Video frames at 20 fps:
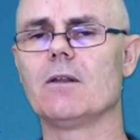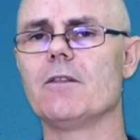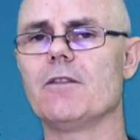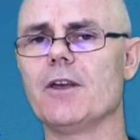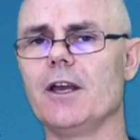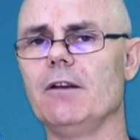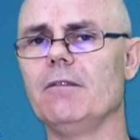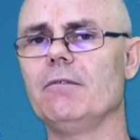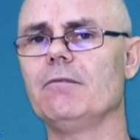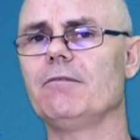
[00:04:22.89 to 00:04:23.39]

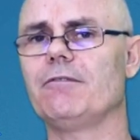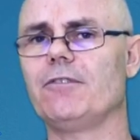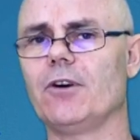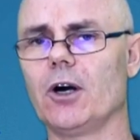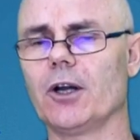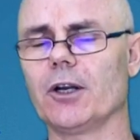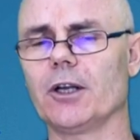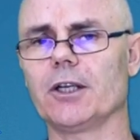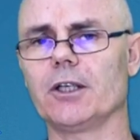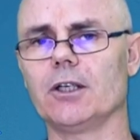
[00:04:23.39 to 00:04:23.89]
Then
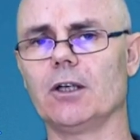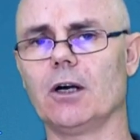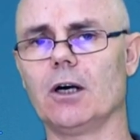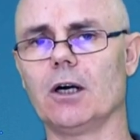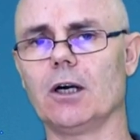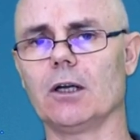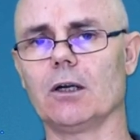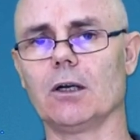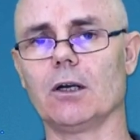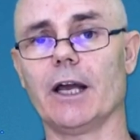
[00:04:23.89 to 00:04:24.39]
finally,
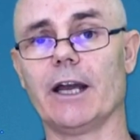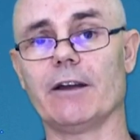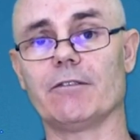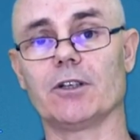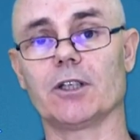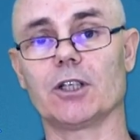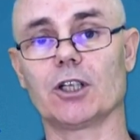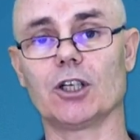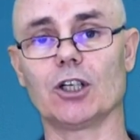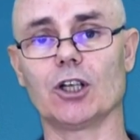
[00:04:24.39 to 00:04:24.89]
I'll have
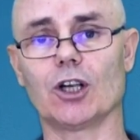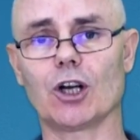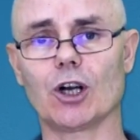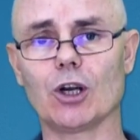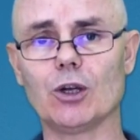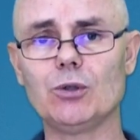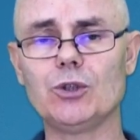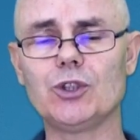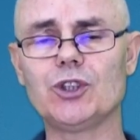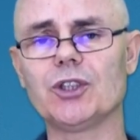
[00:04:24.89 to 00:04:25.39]
a
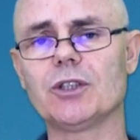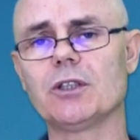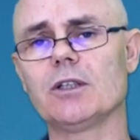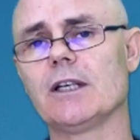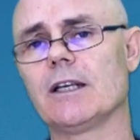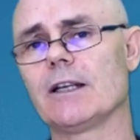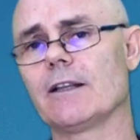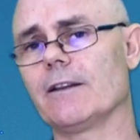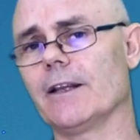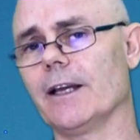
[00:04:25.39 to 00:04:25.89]

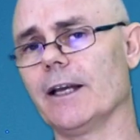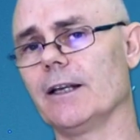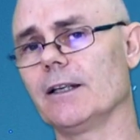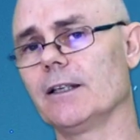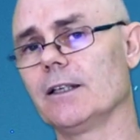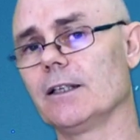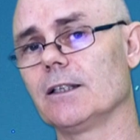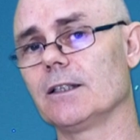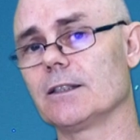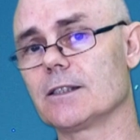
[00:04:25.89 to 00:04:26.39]
conclusion
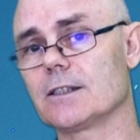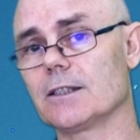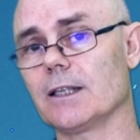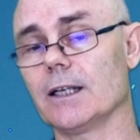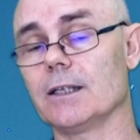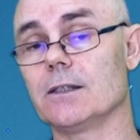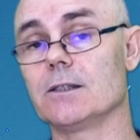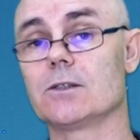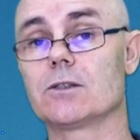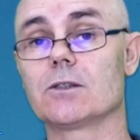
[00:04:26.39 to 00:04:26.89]
that
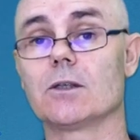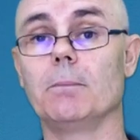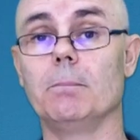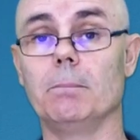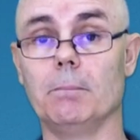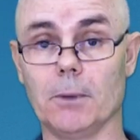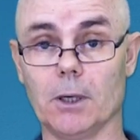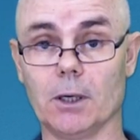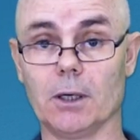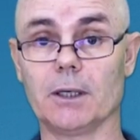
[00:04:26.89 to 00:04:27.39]
states
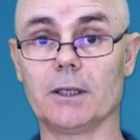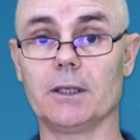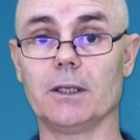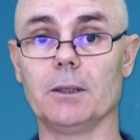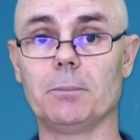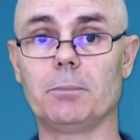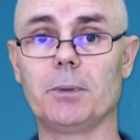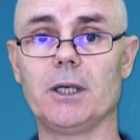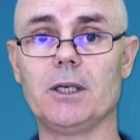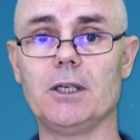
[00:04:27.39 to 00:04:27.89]
my
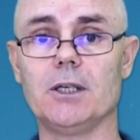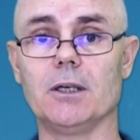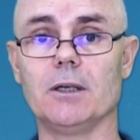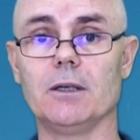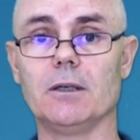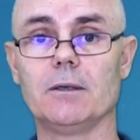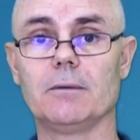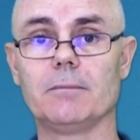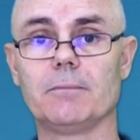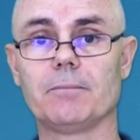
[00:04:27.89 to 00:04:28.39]
opinion.